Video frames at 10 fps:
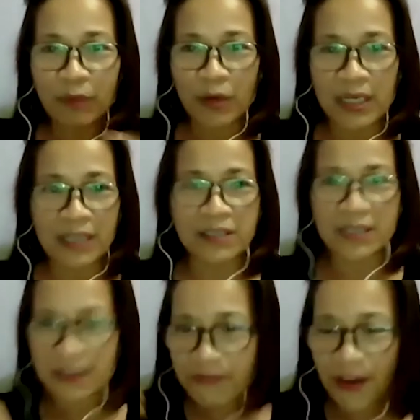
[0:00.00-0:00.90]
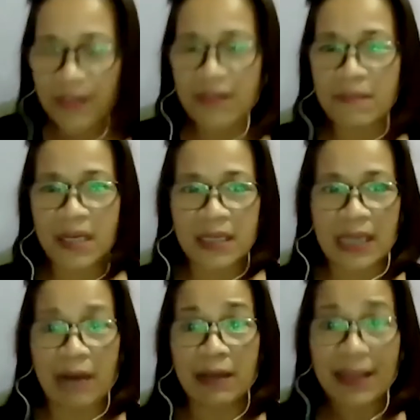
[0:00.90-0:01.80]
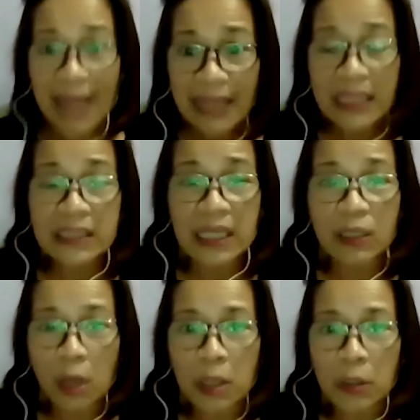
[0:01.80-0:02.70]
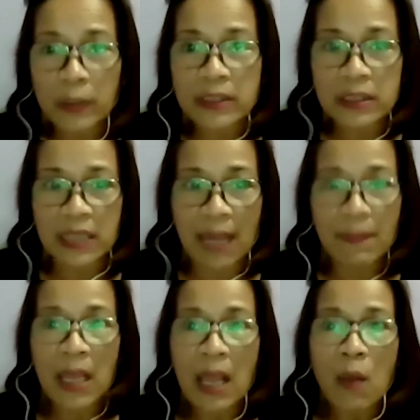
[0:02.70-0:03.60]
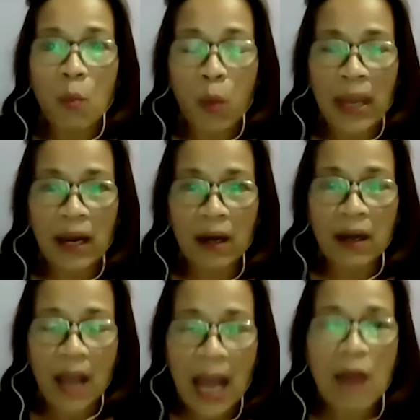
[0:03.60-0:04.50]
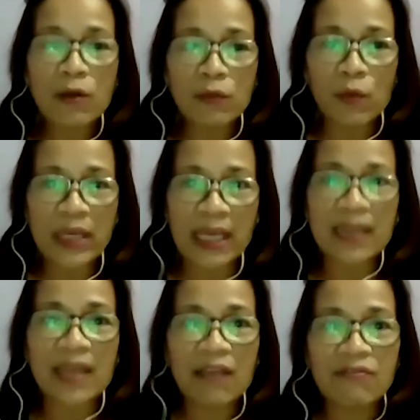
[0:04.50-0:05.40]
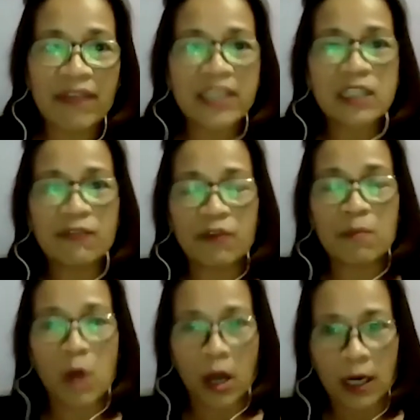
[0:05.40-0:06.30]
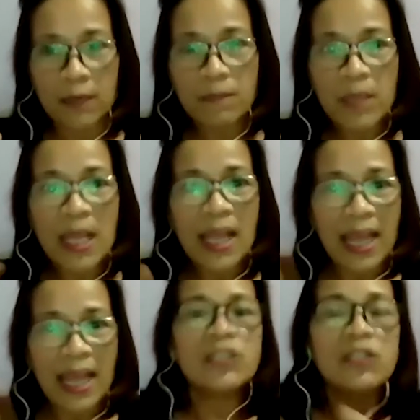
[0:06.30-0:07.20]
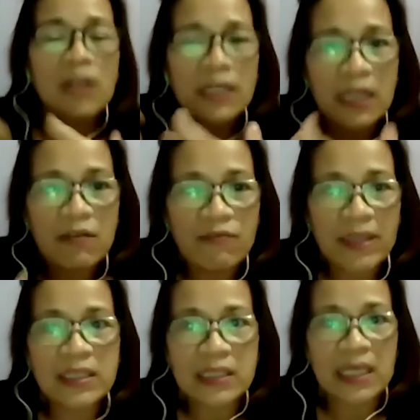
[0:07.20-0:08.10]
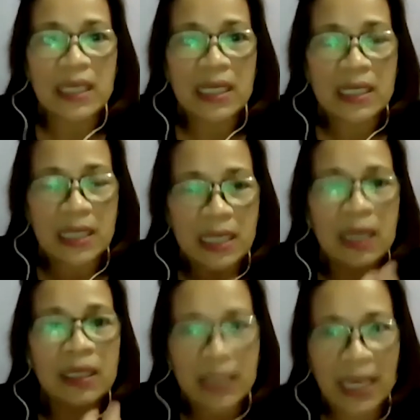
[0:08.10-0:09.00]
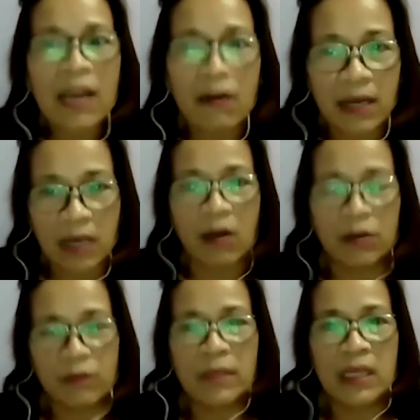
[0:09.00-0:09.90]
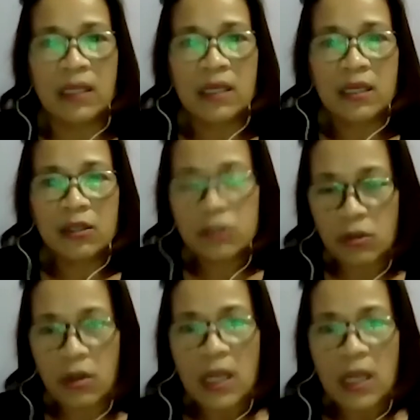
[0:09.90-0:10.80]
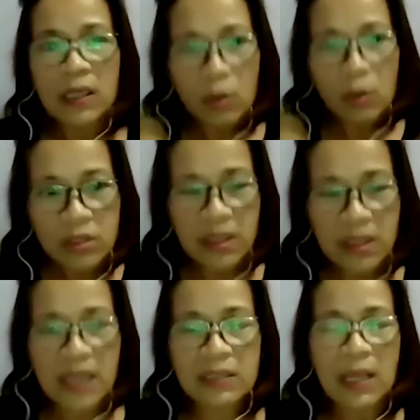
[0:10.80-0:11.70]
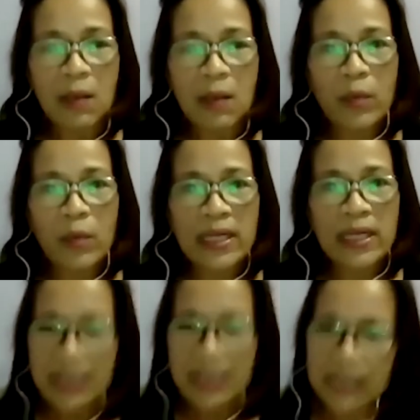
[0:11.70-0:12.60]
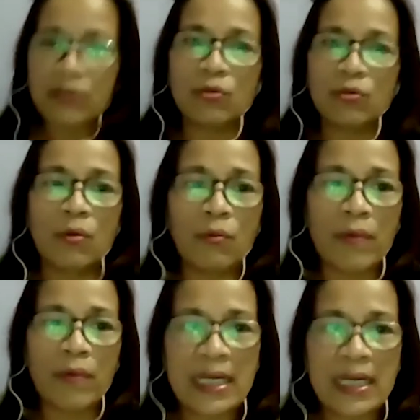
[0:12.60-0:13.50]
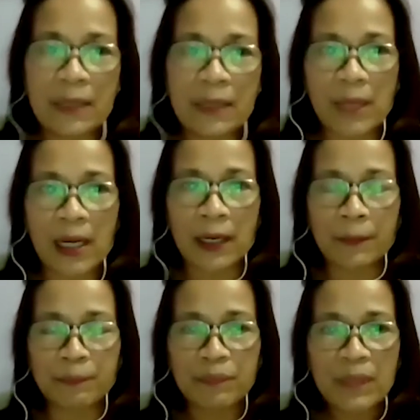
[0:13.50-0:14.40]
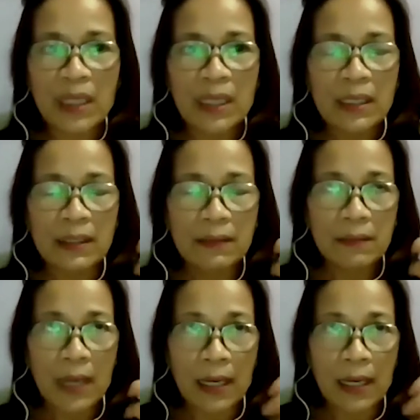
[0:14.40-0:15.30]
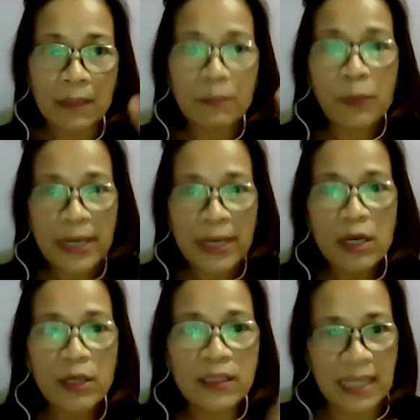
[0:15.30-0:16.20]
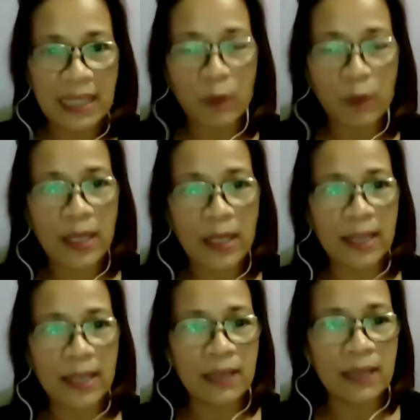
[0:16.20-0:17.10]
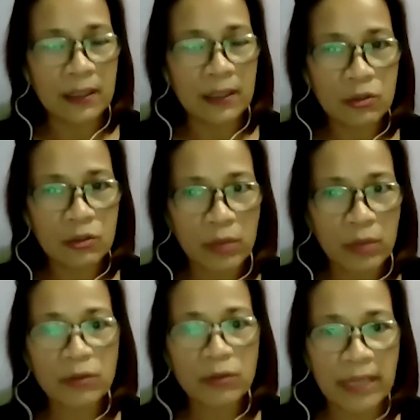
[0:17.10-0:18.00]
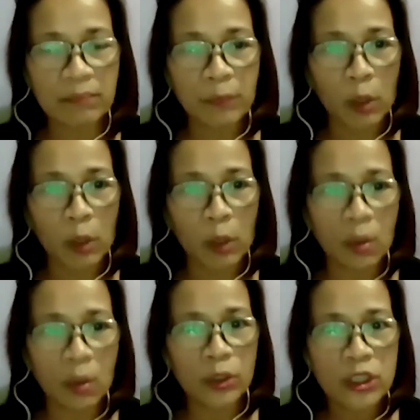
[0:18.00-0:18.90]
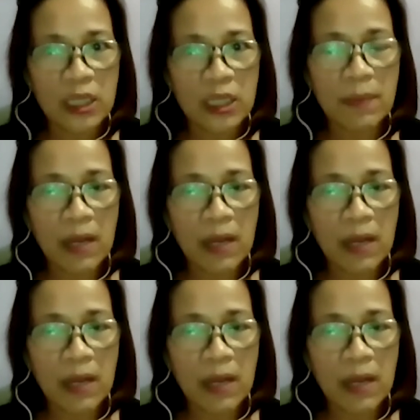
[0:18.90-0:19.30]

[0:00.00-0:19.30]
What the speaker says: police, defund the military, that is a concrete step where how we can divest from harm and start investing in a care economy. No? So those things we need to really bring on the table and try to get broader ownership